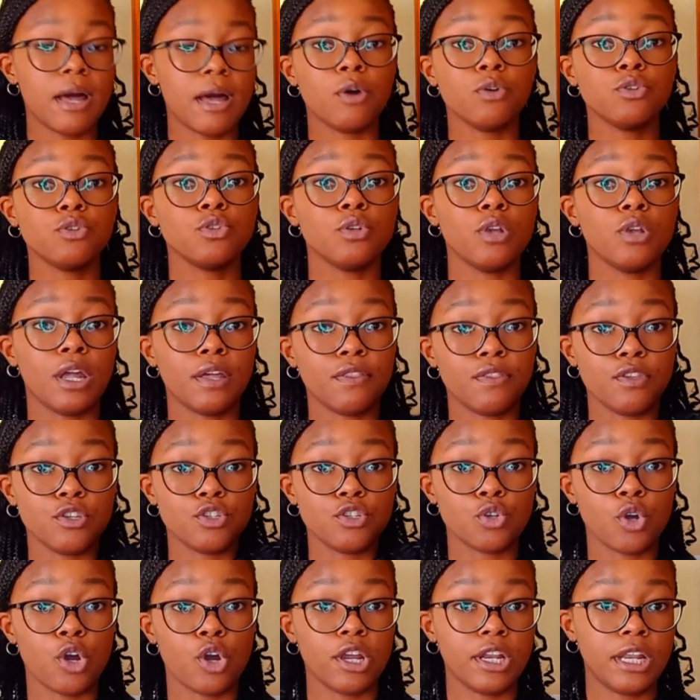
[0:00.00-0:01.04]
also like this
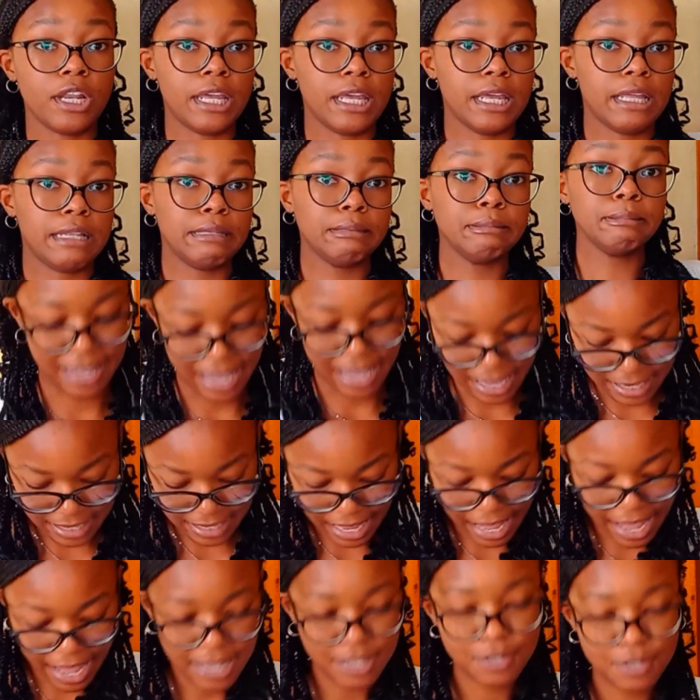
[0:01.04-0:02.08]
cardigan. And
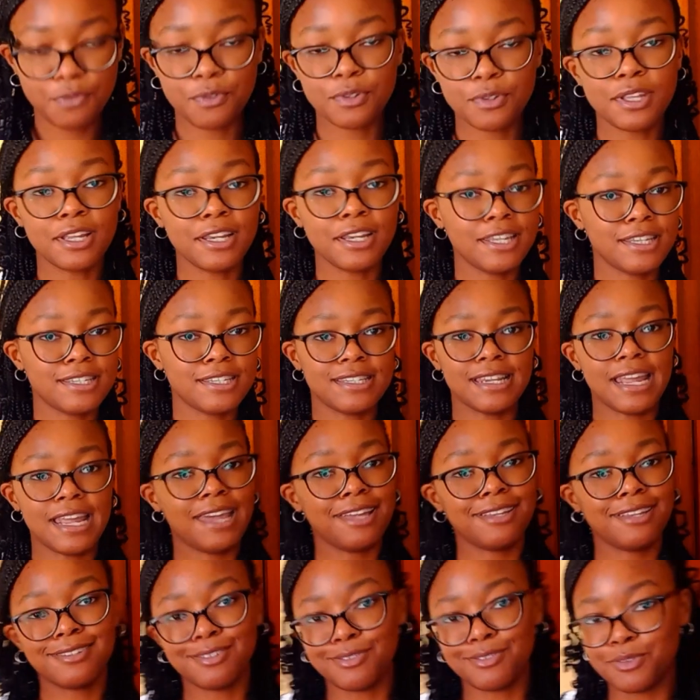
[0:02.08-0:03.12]
as for the least
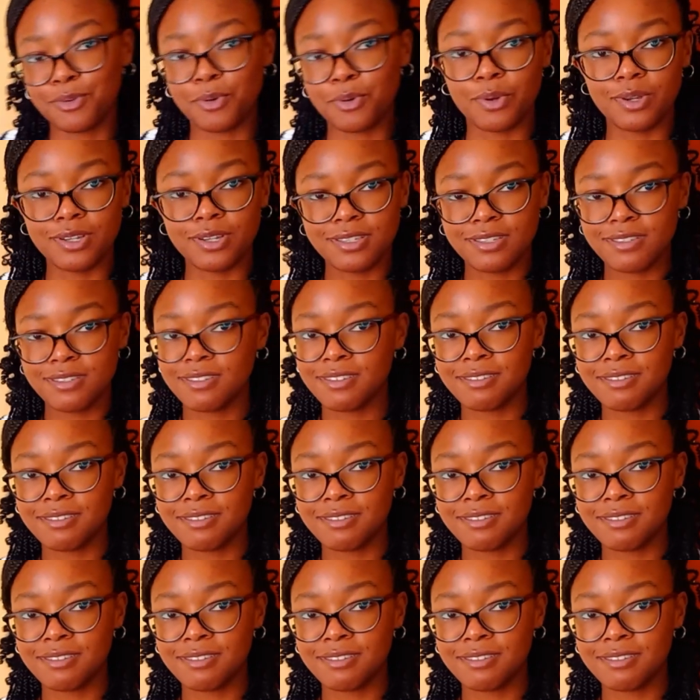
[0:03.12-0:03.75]
liked, of course,